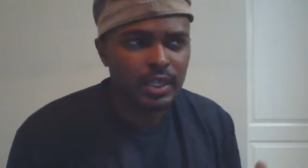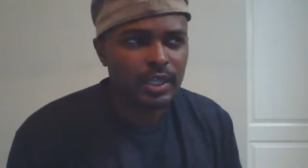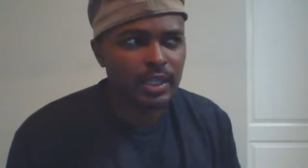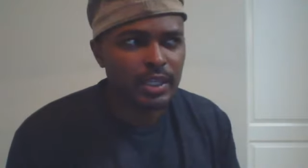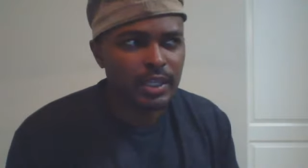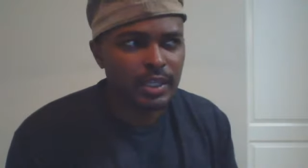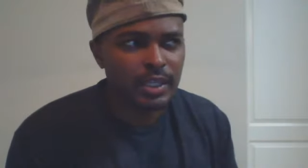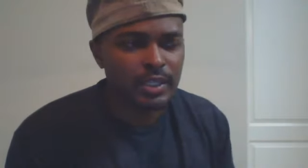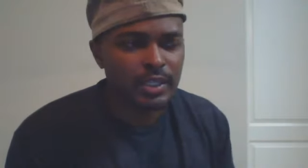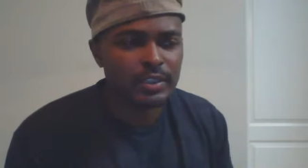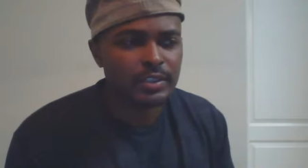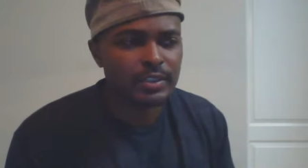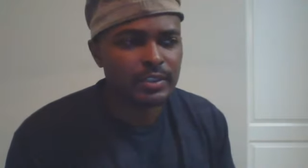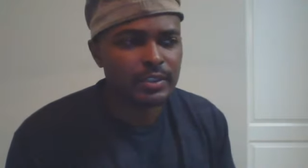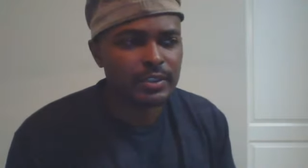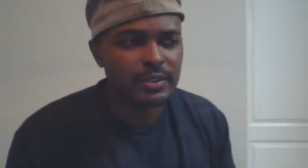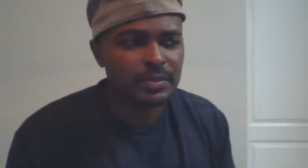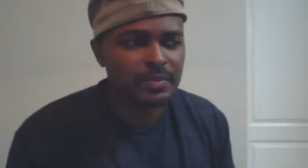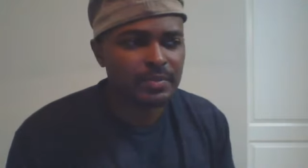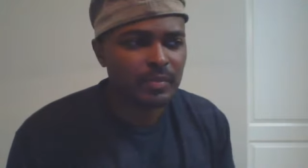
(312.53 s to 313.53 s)
is
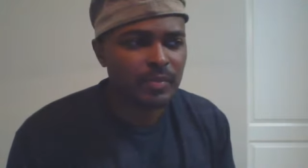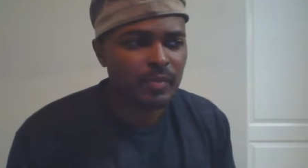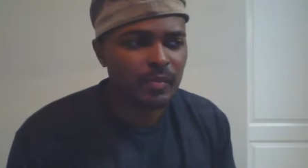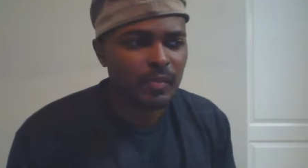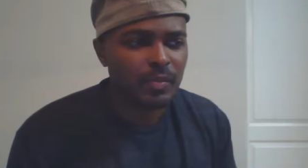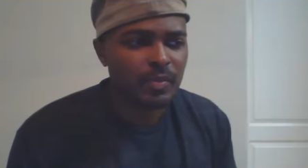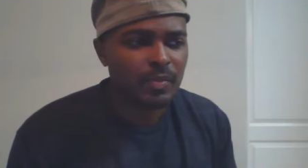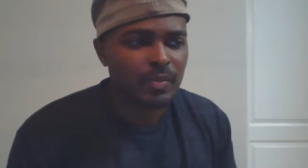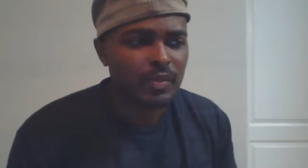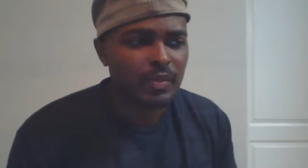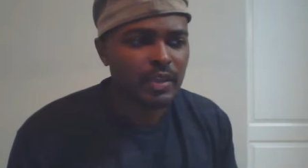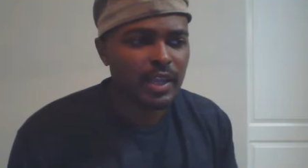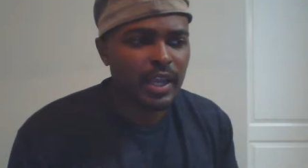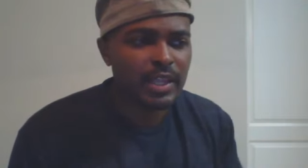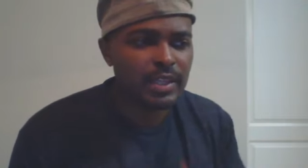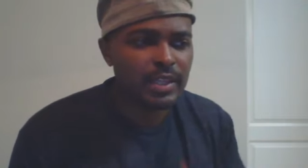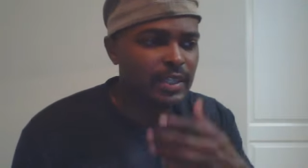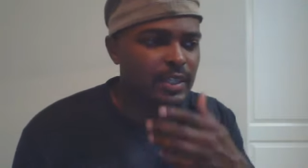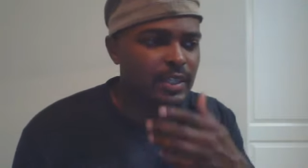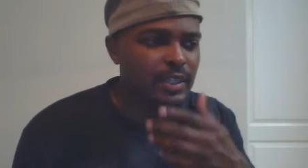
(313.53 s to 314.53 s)

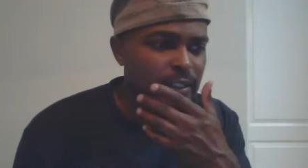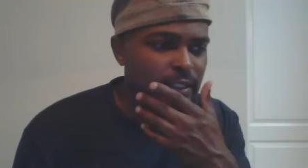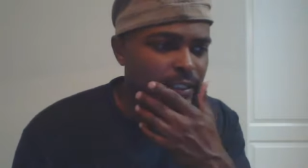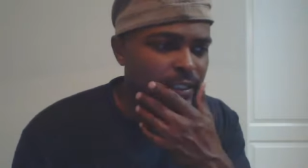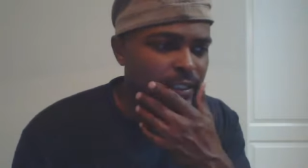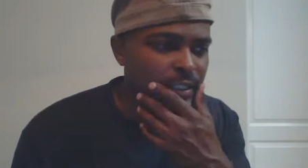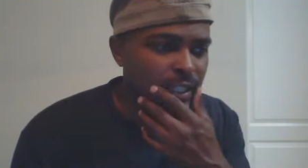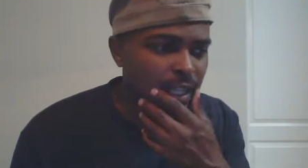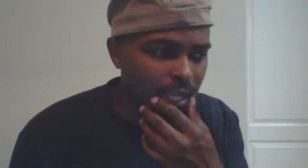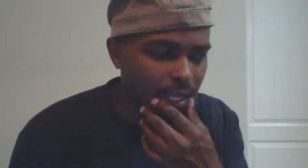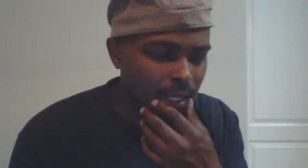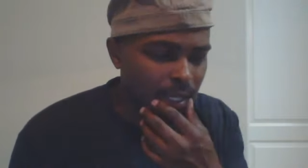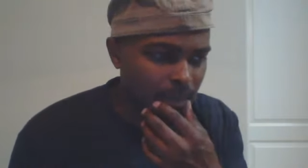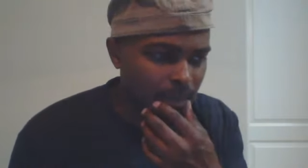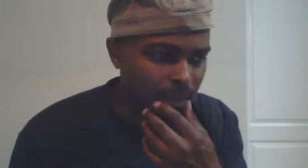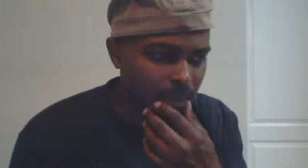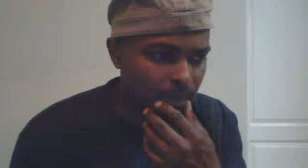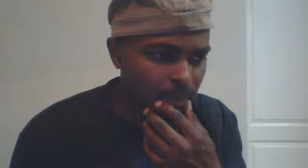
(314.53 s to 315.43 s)
at the end of the day,